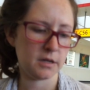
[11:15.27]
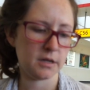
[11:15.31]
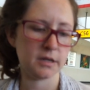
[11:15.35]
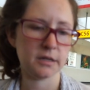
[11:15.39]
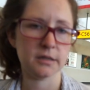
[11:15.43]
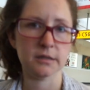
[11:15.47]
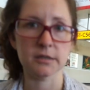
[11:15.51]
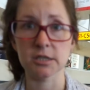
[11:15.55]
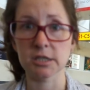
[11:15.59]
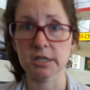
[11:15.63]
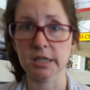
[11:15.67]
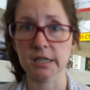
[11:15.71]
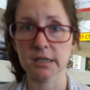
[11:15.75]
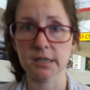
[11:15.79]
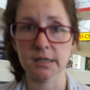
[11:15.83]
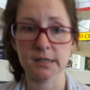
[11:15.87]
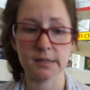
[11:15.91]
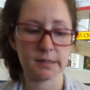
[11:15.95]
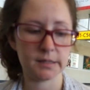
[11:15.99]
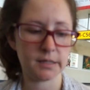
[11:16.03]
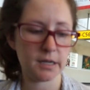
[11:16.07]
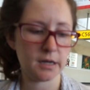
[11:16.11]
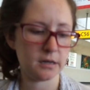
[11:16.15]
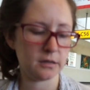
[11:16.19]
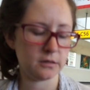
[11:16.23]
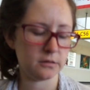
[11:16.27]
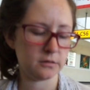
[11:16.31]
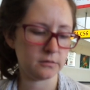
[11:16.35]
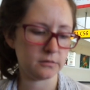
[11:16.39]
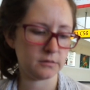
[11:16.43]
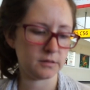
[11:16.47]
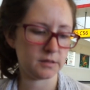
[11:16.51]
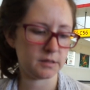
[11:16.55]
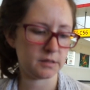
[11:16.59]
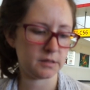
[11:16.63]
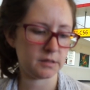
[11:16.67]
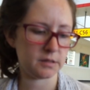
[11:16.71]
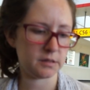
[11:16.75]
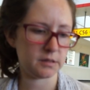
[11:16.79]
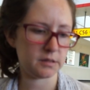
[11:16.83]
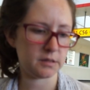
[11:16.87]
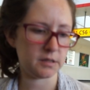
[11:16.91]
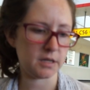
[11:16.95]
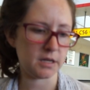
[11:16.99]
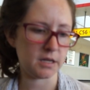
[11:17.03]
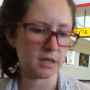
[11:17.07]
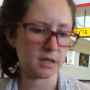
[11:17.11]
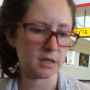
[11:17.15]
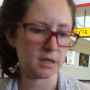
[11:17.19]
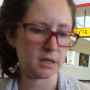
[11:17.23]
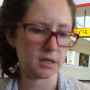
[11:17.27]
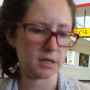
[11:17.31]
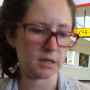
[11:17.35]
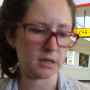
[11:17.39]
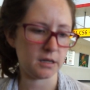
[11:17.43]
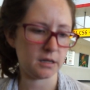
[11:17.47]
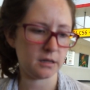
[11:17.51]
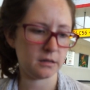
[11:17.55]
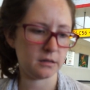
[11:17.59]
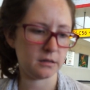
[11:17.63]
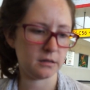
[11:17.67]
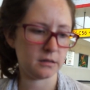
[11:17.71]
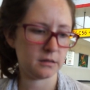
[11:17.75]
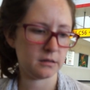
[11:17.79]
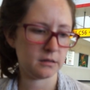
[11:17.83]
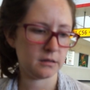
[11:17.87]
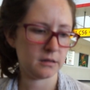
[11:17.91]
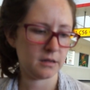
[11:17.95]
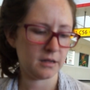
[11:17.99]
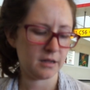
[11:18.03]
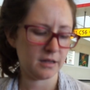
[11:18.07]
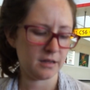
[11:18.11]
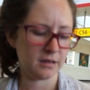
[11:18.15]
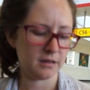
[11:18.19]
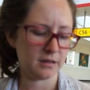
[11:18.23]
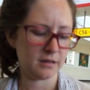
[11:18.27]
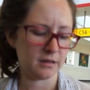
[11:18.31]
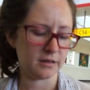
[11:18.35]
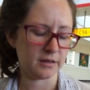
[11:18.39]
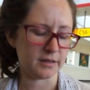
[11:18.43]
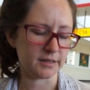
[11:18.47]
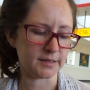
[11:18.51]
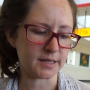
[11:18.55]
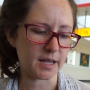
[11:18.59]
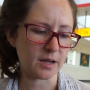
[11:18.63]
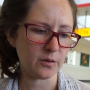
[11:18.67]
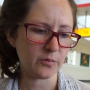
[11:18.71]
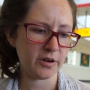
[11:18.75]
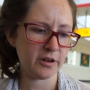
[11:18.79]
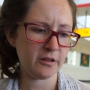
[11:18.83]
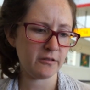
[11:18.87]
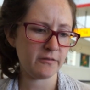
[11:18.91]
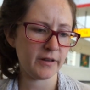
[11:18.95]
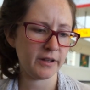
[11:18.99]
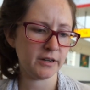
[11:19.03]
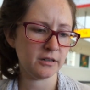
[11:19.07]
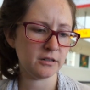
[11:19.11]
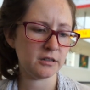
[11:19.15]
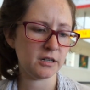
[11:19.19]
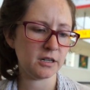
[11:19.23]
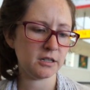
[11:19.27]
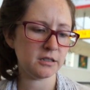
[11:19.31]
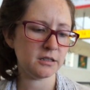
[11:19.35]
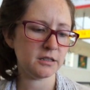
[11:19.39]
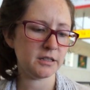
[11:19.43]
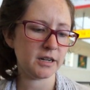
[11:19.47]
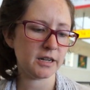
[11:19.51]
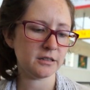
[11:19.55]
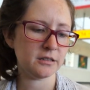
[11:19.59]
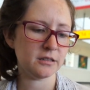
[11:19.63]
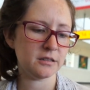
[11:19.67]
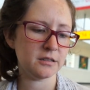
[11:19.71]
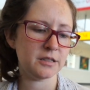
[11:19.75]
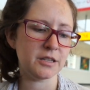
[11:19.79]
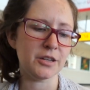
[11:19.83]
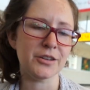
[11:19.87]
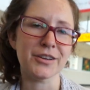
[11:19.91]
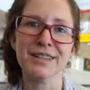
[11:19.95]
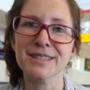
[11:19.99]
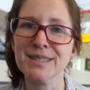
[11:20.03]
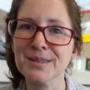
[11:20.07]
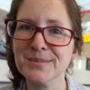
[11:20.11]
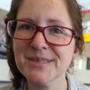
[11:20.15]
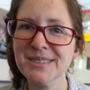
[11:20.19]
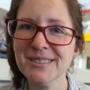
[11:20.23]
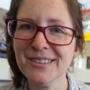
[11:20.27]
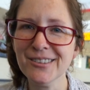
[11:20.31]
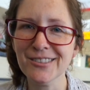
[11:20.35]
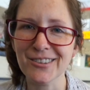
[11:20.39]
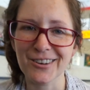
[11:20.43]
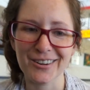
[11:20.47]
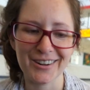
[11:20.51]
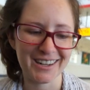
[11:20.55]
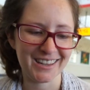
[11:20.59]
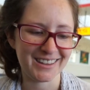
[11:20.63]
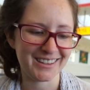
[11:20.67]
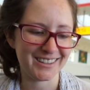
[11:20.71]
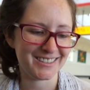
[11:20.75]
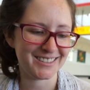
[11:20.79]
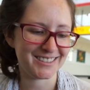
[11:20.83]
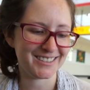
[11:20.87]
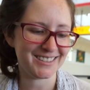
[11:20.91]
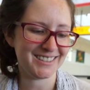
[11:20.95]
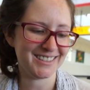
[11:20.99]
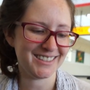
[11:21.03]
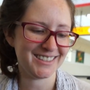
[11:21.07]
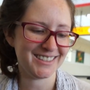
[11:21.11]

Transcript: and check this out. See, is that where you find your dark detectors? You guys, I'm still learning this.